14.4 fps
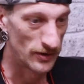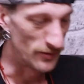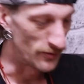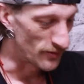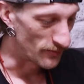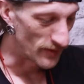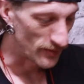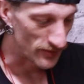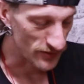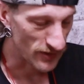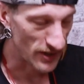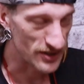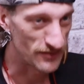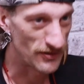You can maybe
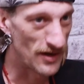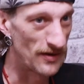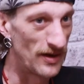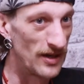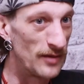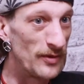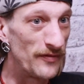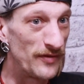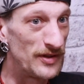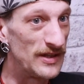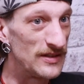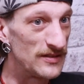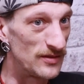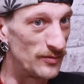scratch around a little bit if you
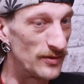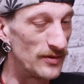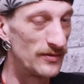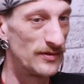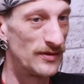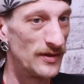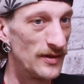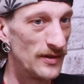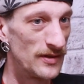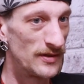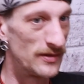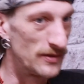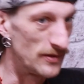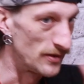need to, but
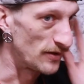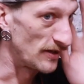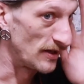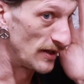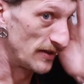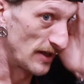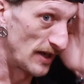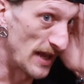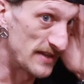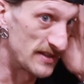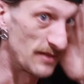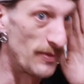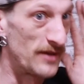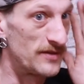you know, the, the
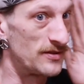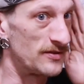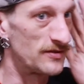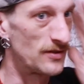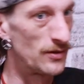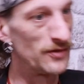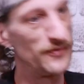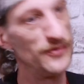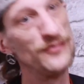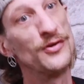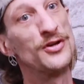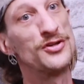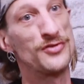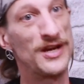less the better. So if you've
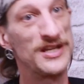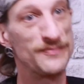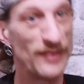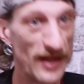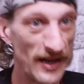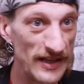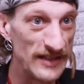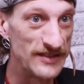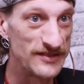got a transplant in